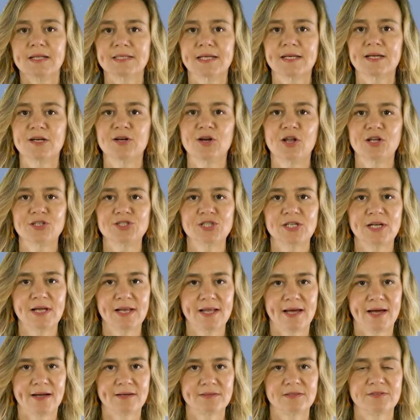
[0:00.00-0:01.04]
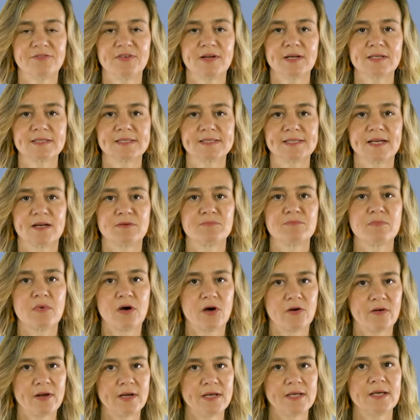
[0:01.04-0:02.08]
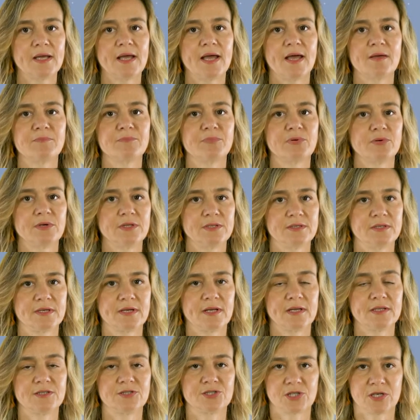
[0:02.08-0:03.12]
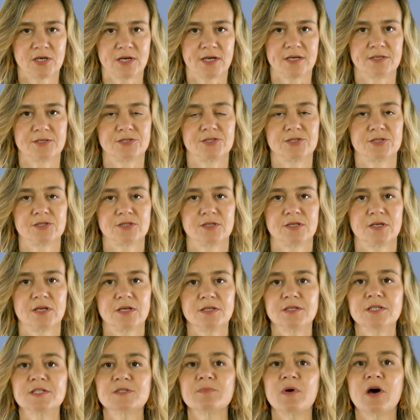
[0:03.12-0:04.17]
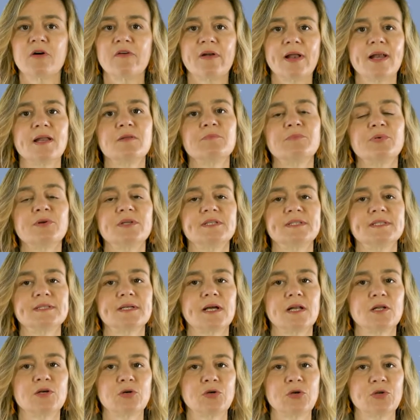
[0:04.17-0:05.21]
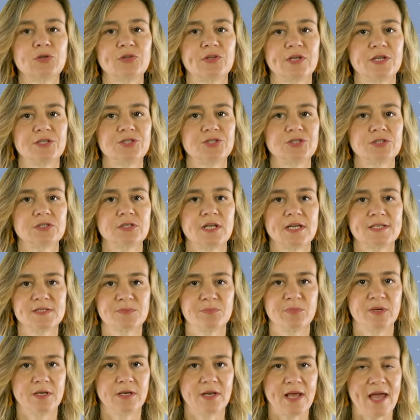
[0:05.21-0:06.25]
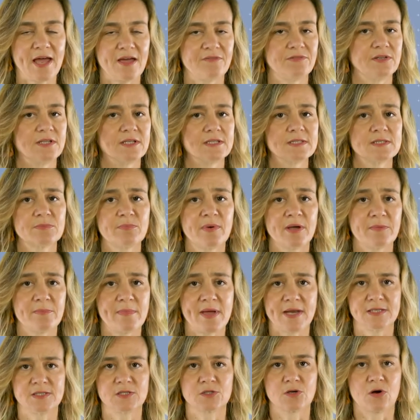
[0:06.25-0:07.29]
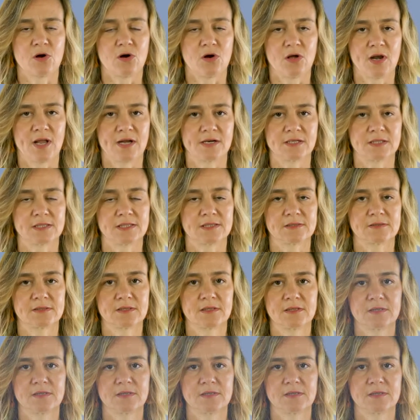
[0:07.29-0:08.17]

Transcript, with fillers: Technological artifacts are morally and politically charged. This moral and political connotation has been evidenced by many scholars.